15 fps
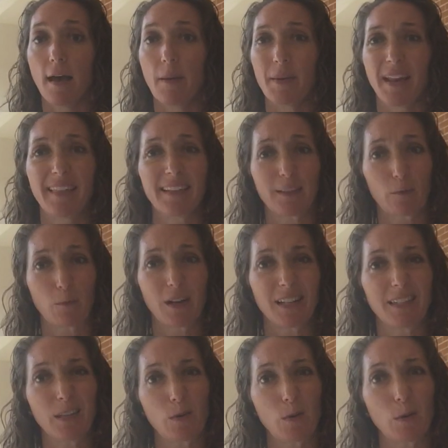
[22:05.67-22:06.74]
And I think the rice
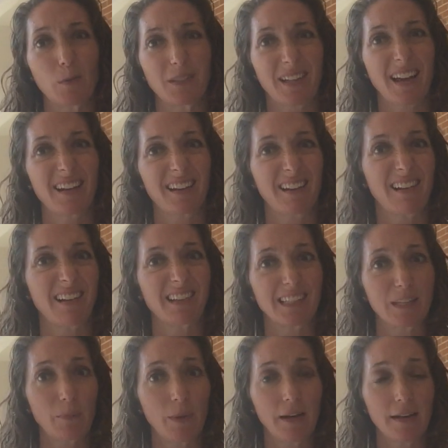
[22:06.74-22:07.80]
cereal was kind of
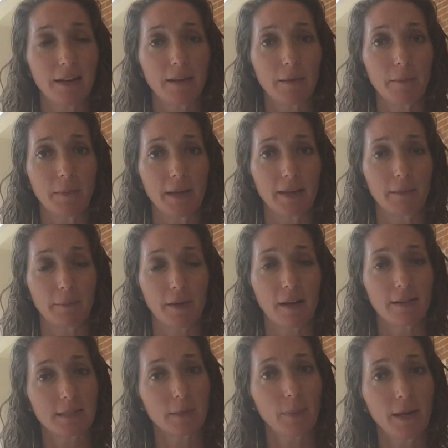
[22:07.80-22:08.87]
constipating him, making him
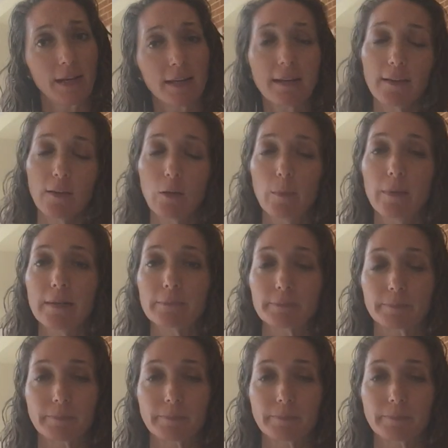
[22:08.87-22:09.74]
constipated a little bit.